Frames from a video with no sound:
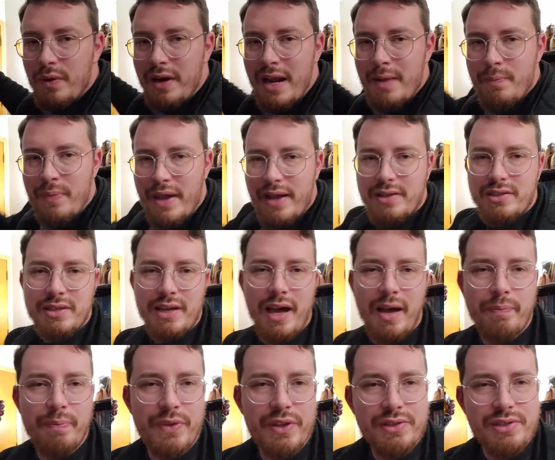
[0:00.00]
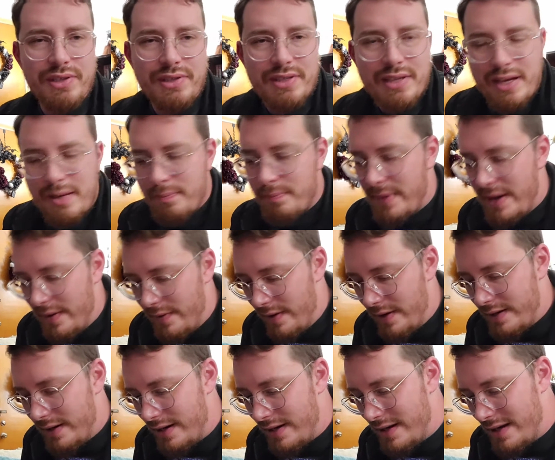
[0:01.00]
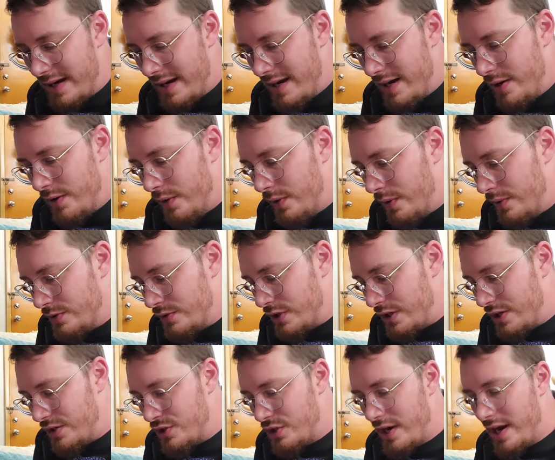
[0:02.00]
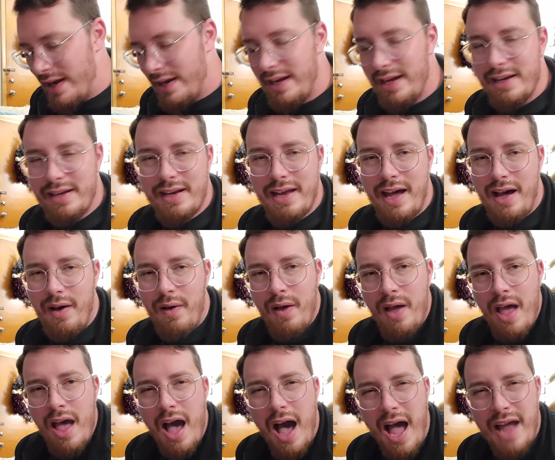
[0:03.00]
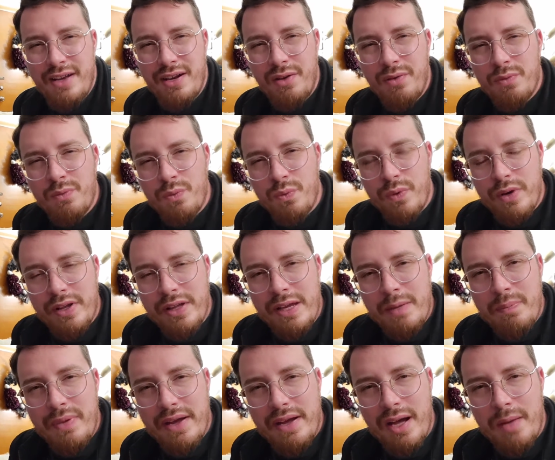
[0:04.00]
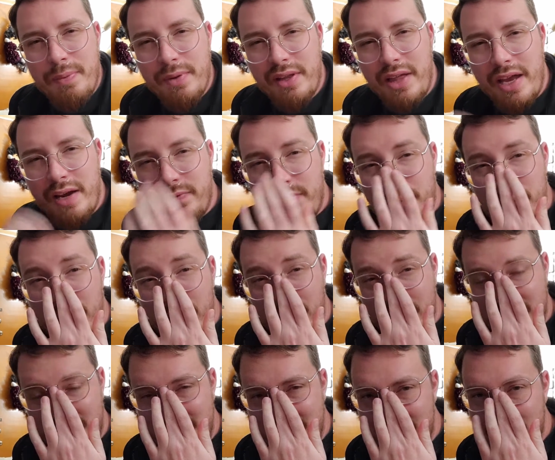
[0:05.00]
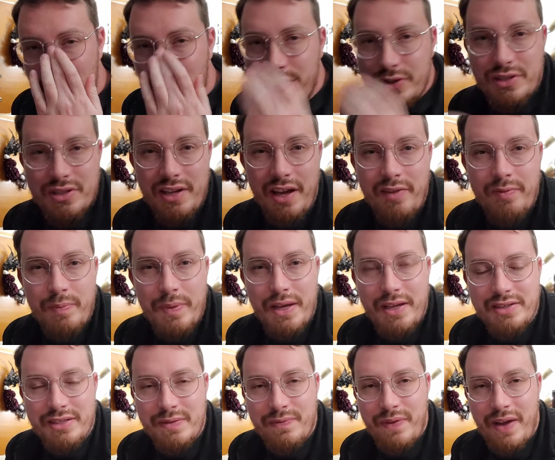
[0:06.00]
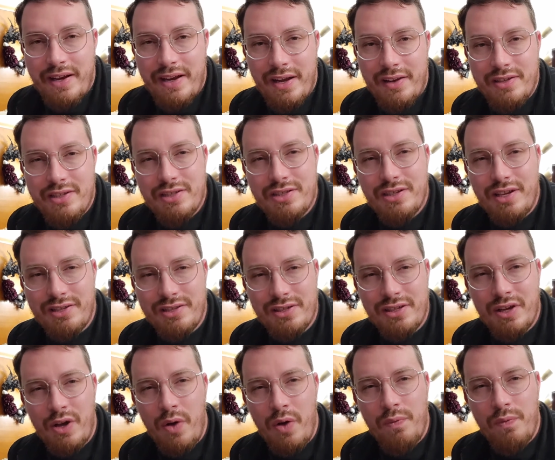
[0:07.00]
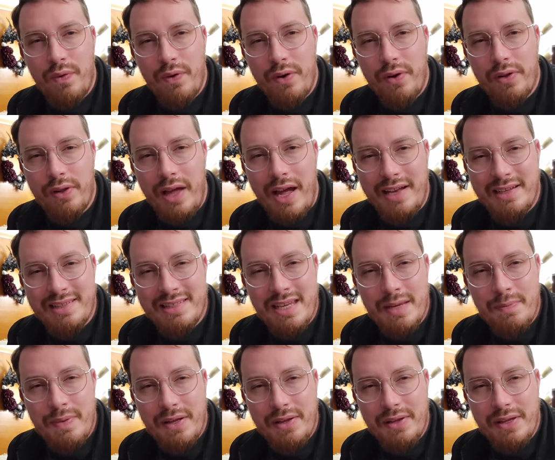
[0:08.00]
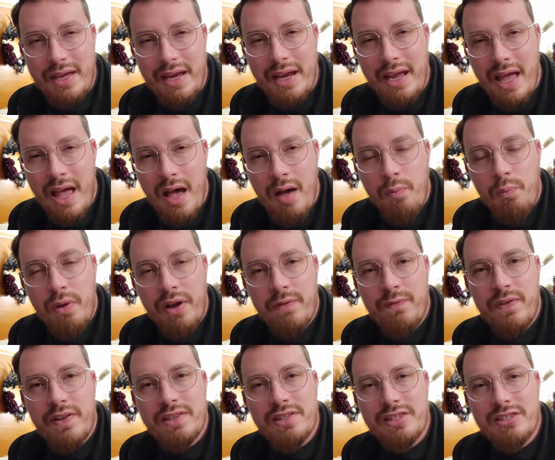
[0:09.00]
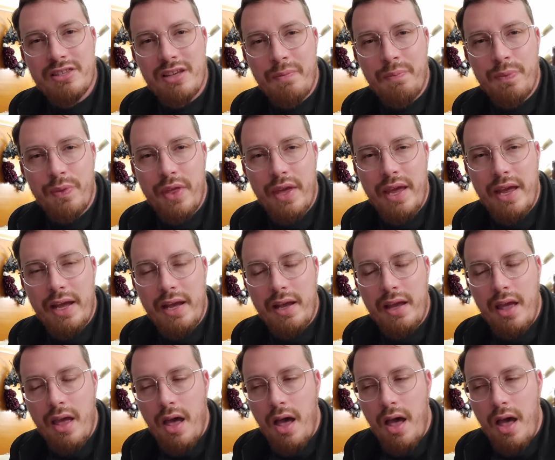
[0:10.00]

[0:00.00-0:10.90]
one I picked up, this is an American Eagle jean jacket. Now, I don't really pick up a lot of American Eagle stuff because I find out it just doesn't go for a lot typically. But if it's something